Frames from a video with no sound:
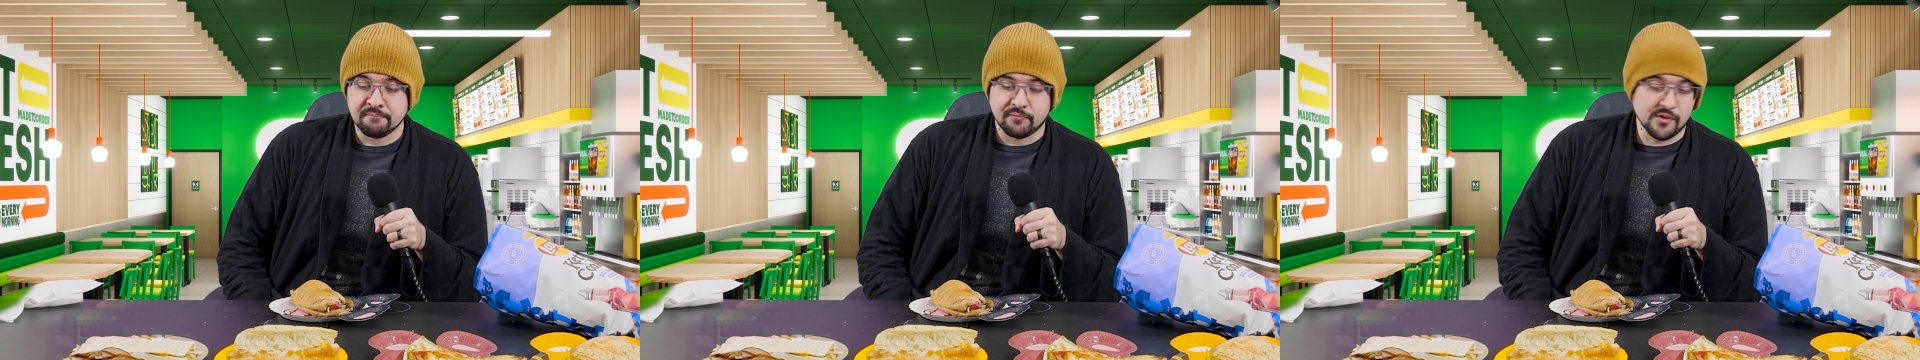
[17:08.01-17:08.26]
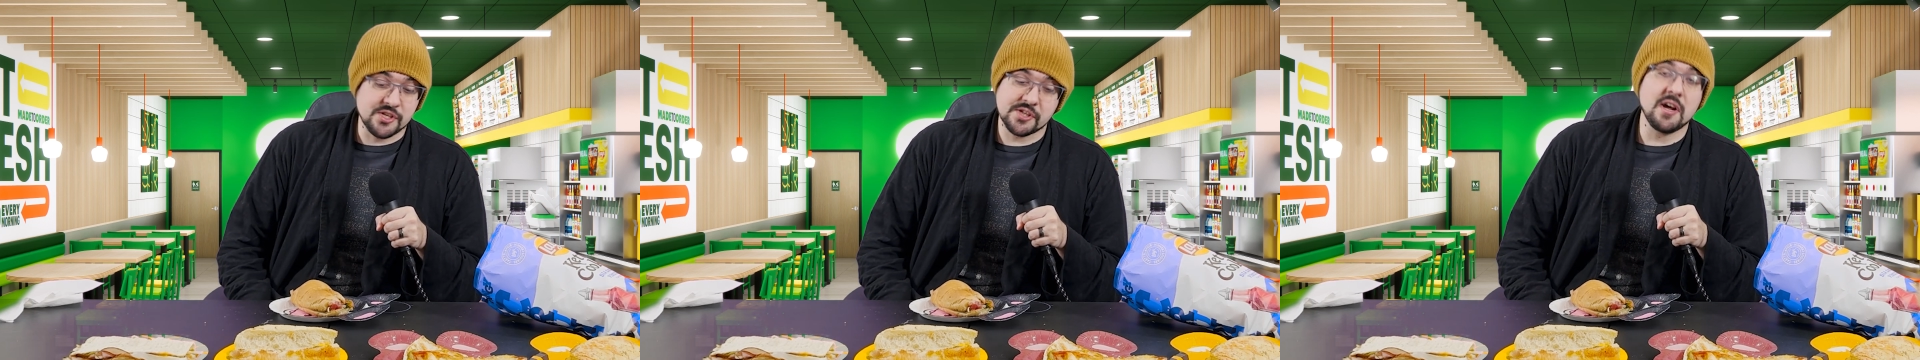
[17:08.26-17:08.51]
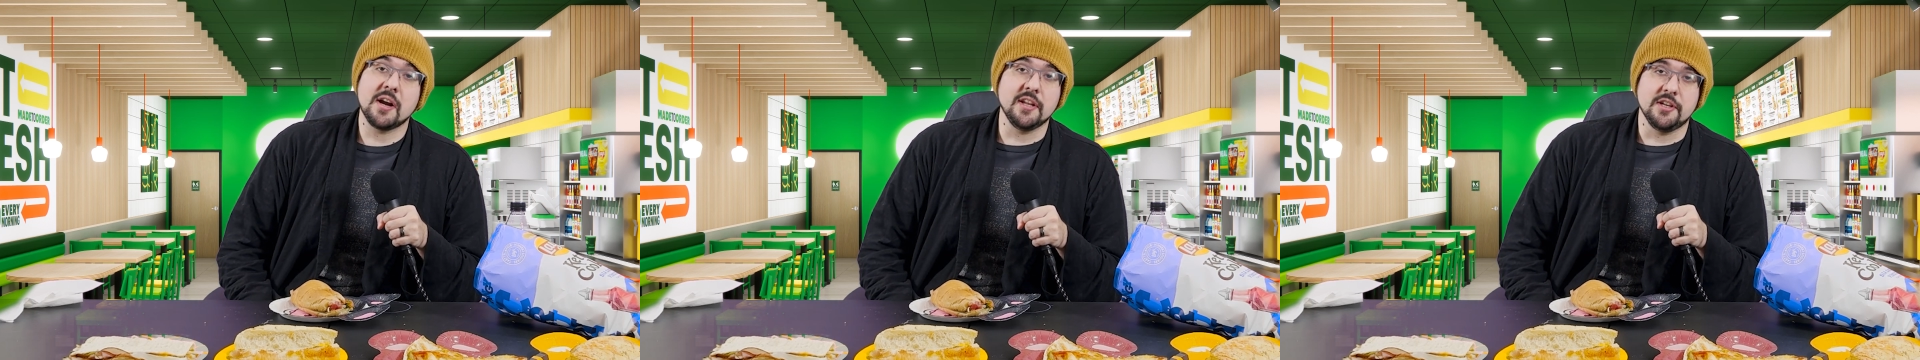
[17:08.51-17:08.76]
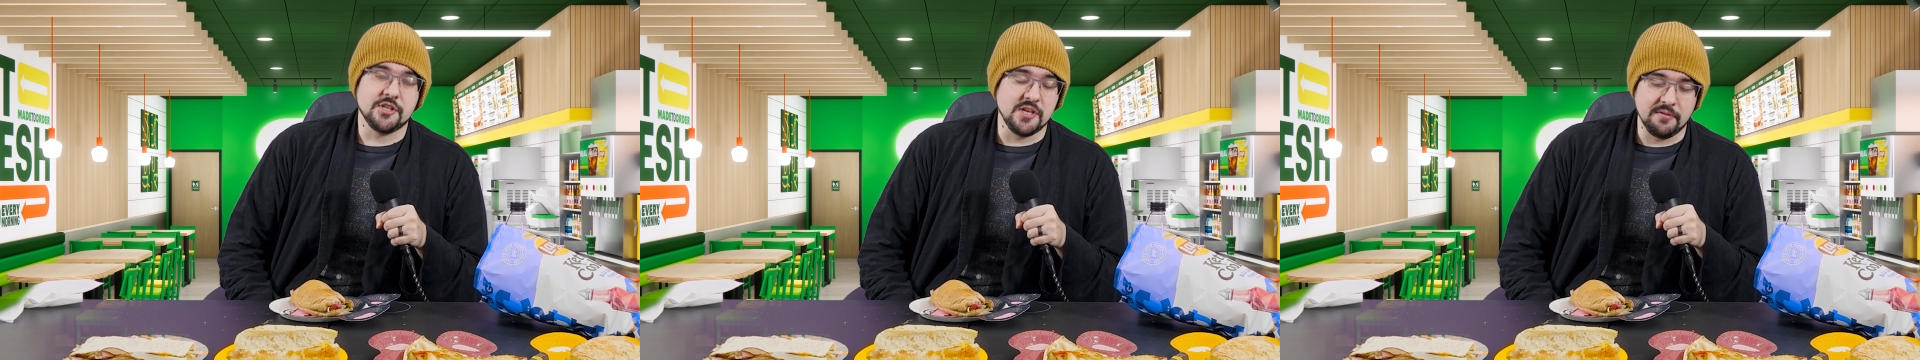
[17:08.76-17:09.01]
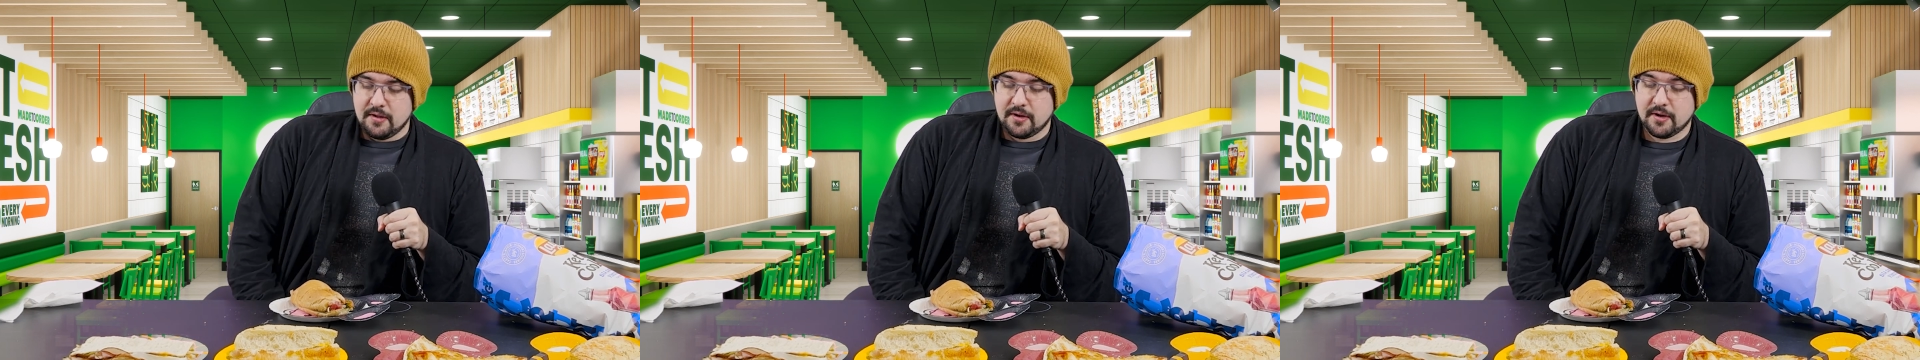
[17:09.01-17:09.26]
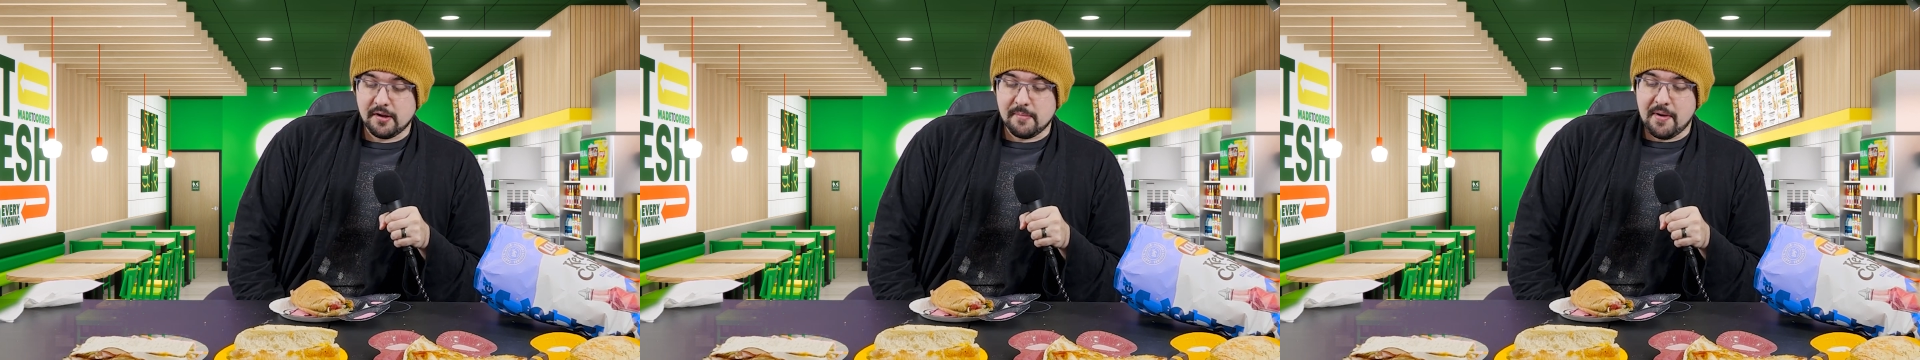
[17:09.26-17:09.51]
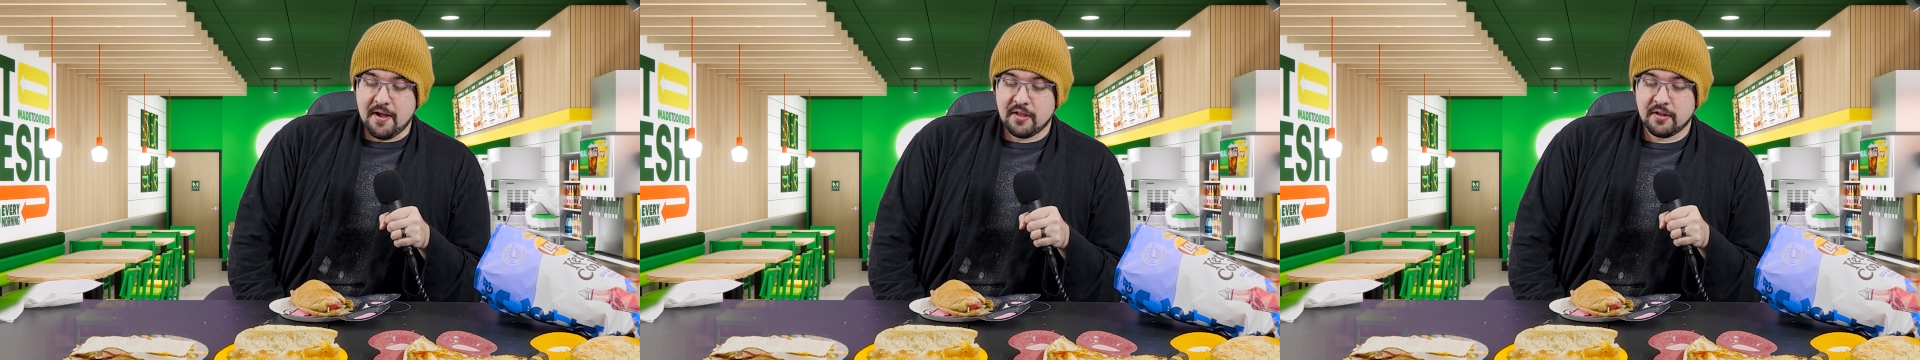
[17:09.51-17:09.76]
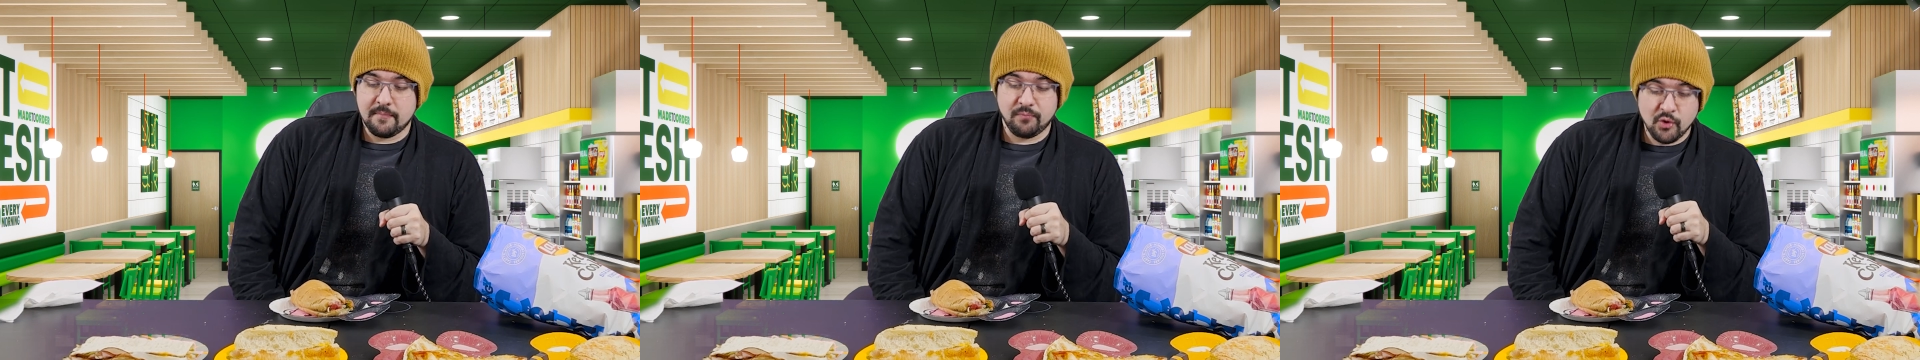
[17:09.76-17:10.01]
This is not it, Chief.
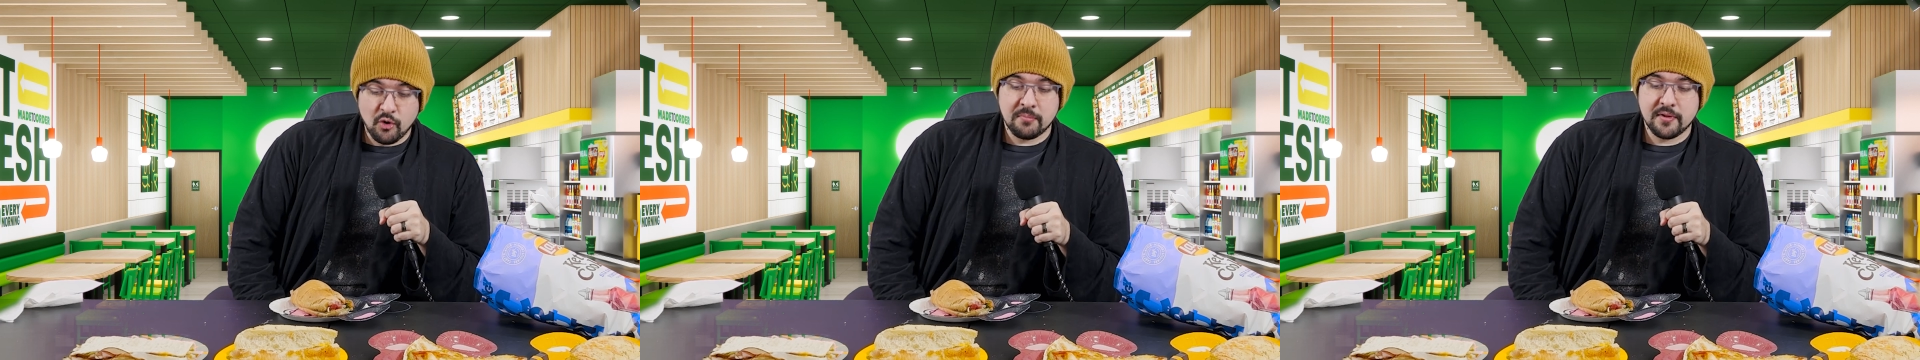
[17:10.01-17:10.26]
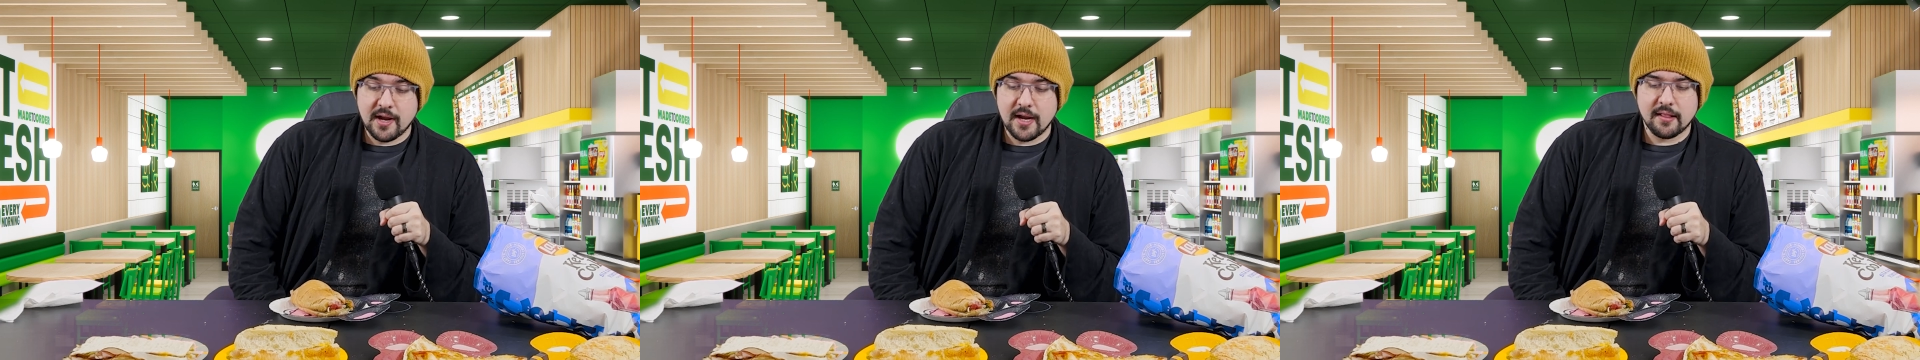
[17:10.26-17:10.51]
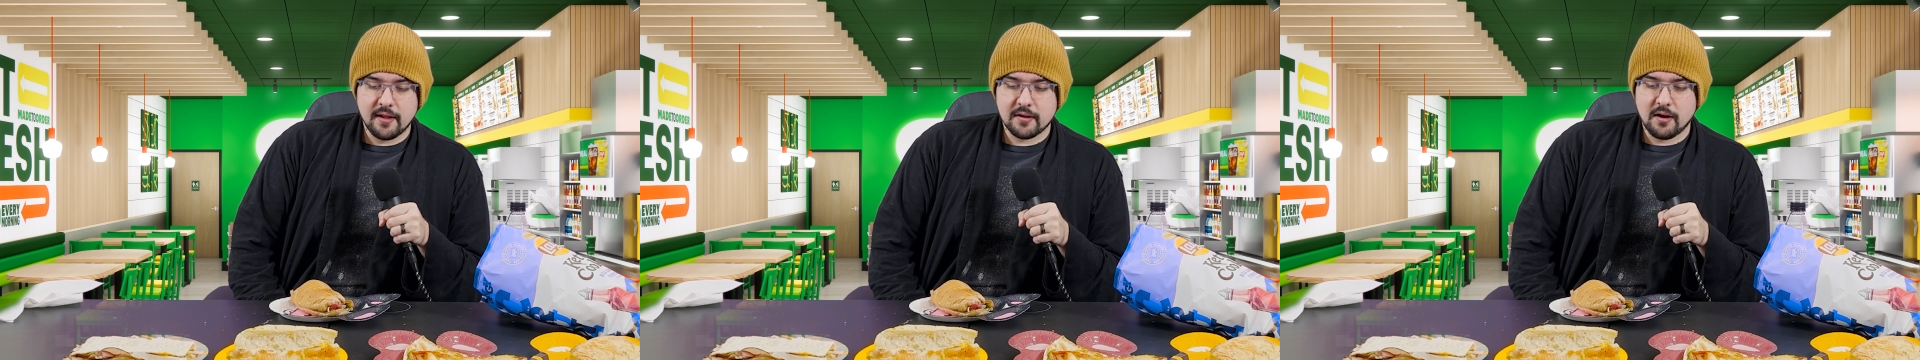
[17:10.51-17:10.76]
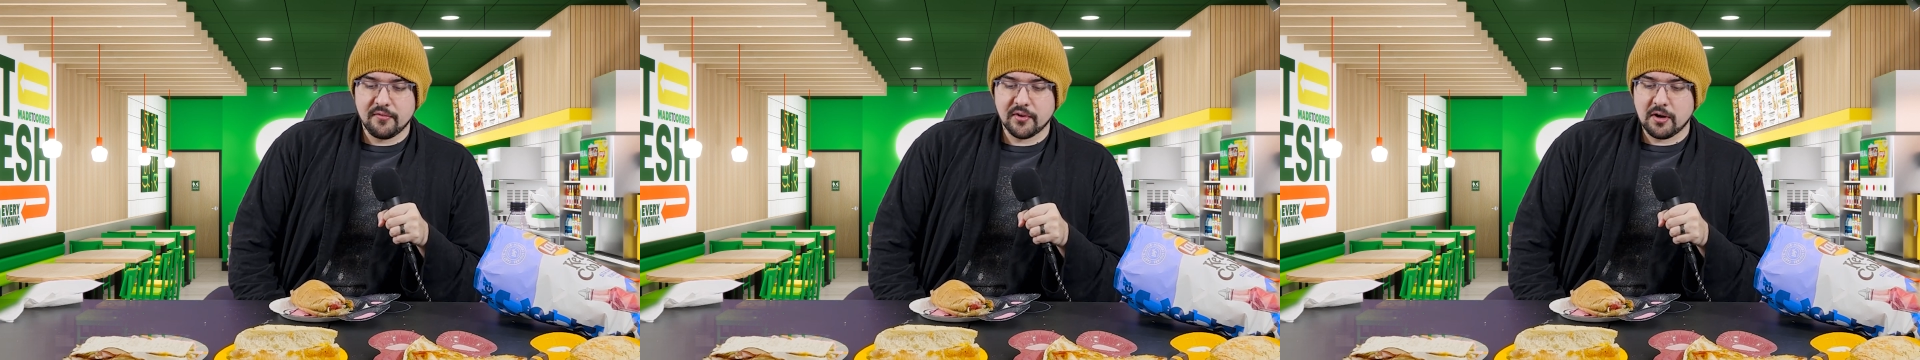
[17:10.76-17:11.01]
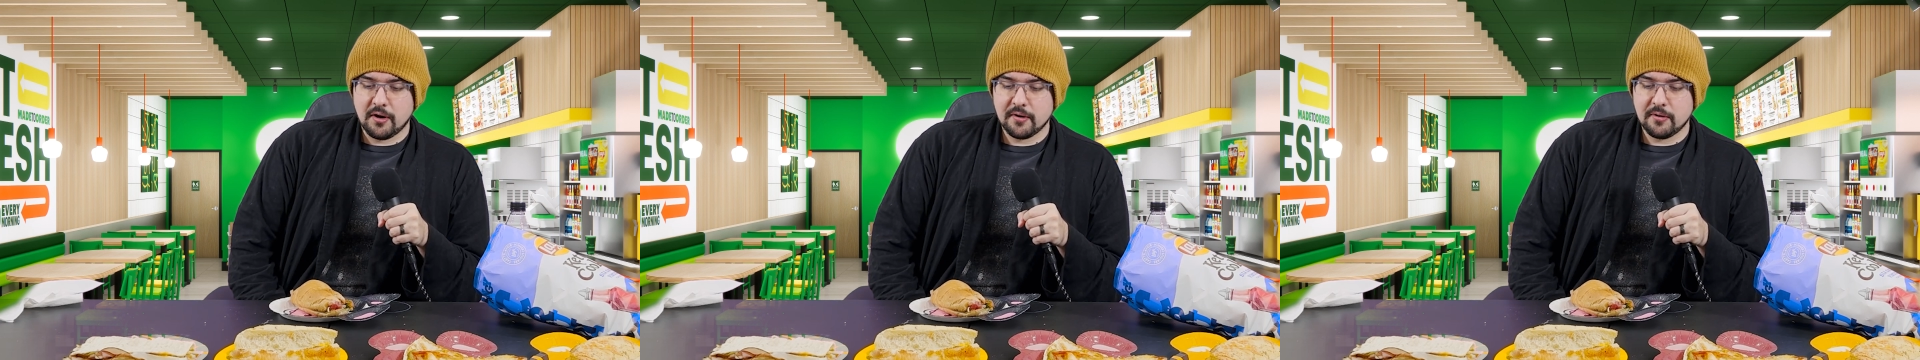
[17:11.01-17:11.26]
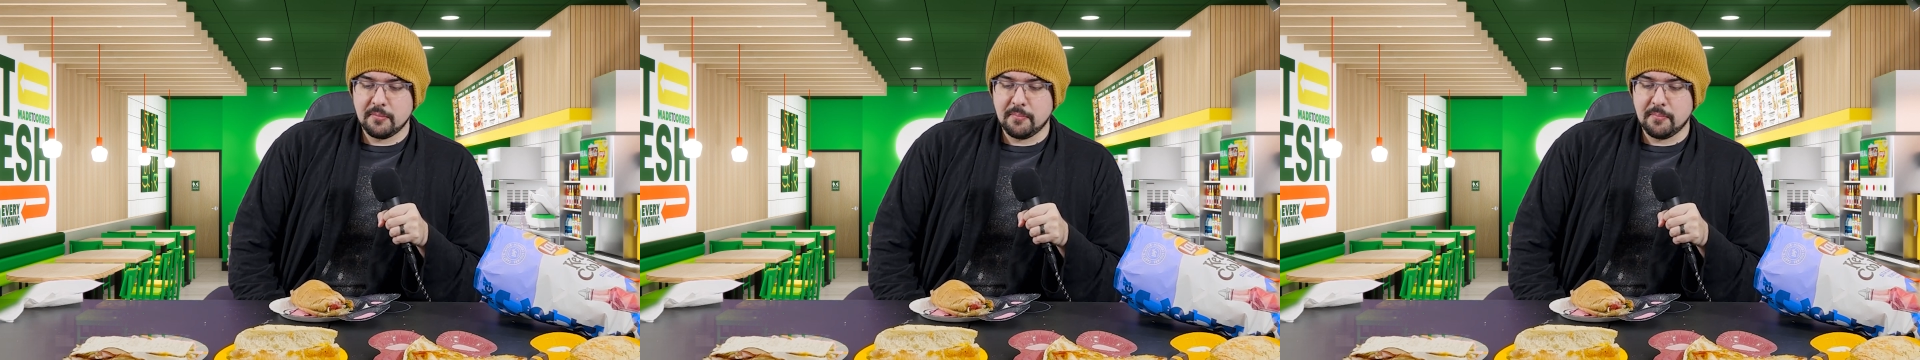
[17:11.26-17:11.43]
Normally I like avocado,